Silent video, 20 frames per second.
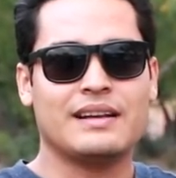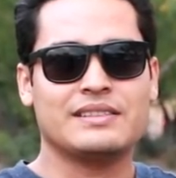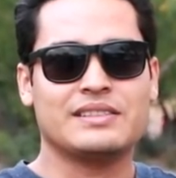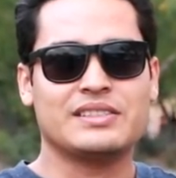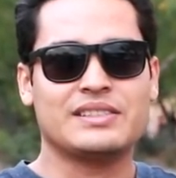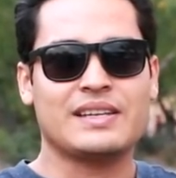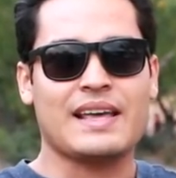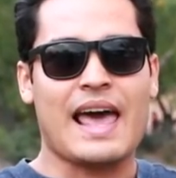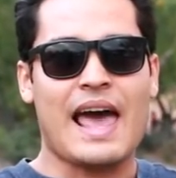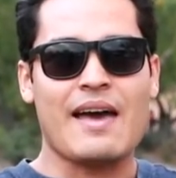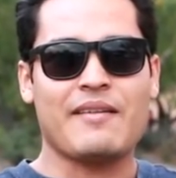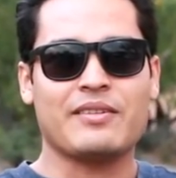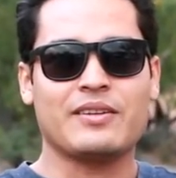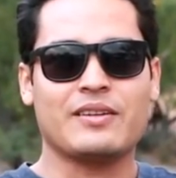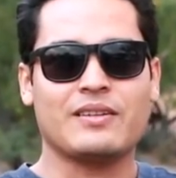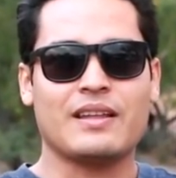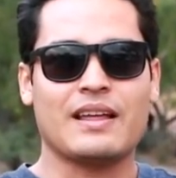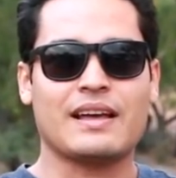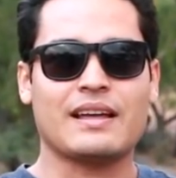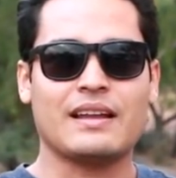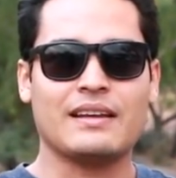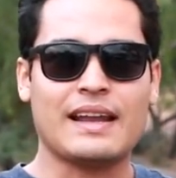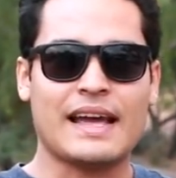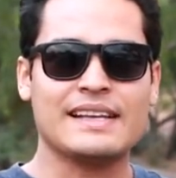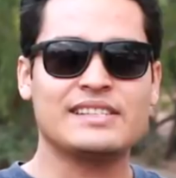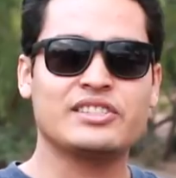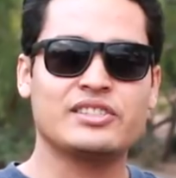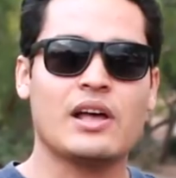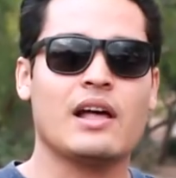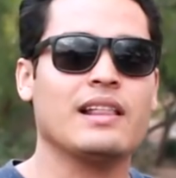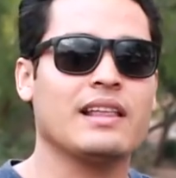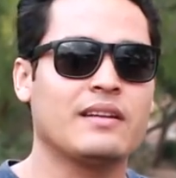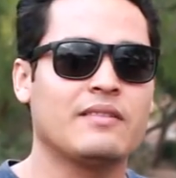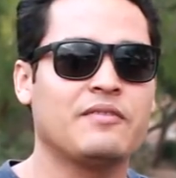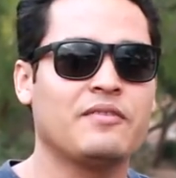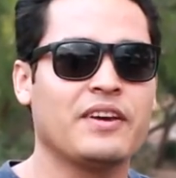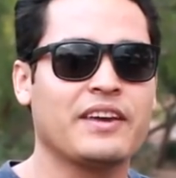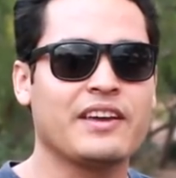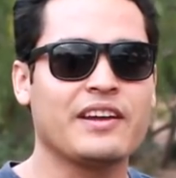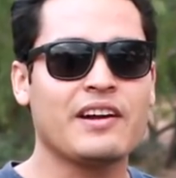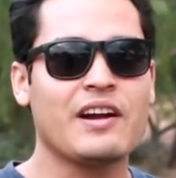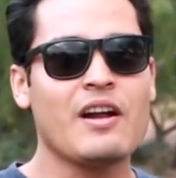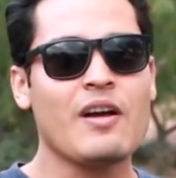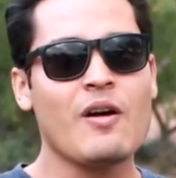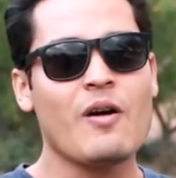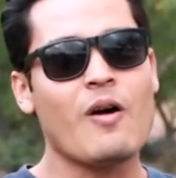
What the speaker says: just to have, you know, like a nice solid figure?